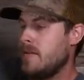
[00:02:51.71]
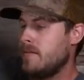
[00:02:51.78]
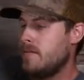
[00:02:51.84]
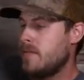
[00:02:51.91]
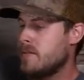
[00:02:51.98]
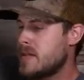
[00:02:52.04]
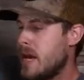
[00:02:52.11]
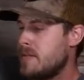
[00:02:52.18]

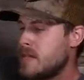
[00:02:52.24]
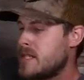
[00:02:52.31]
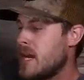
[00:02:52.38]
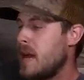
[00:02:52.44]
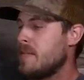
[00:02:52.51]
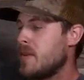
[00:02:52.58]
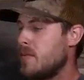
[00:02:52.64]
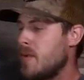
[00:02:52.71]
from time to
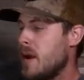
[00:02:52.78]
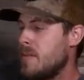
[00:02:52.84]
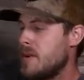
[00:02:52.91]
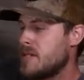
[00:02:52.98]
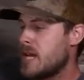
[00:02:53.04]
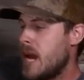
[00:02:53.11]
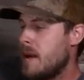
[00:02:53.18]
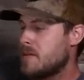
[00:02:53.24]
time the rubber
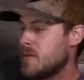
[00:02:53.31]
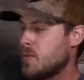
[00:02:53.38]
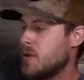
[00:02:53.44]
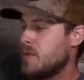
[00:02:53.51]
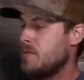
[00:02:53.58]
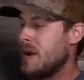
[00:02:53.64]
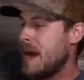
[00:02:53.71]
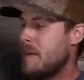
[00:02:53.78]
tops
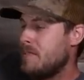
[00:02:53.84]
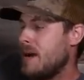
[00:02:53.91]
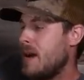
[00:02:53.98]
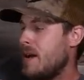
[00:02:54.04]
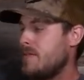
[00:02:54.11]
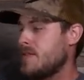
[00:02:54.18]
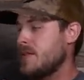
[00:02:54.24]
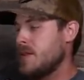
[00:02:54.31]
would pop off,